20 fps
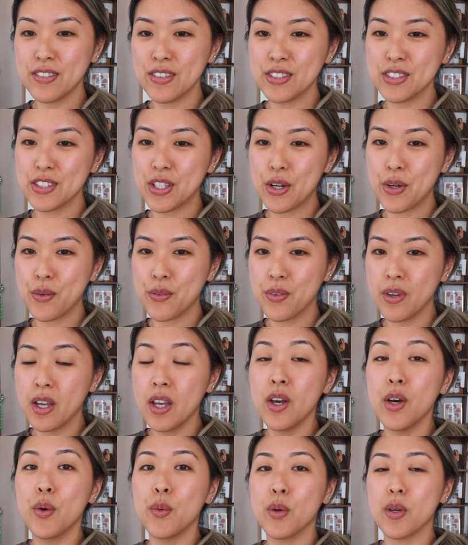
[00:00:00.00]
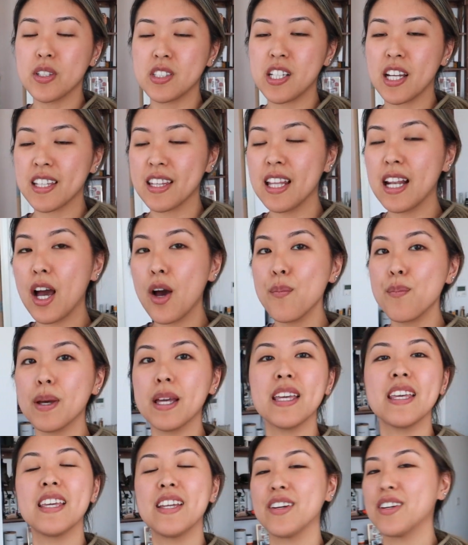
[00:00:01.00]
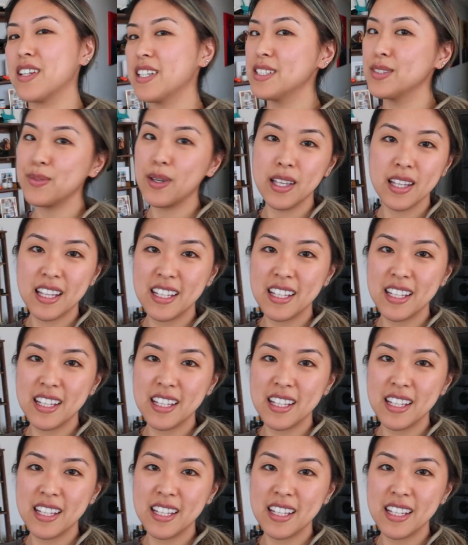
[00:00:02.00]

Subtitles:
So we'll check that out, but here is my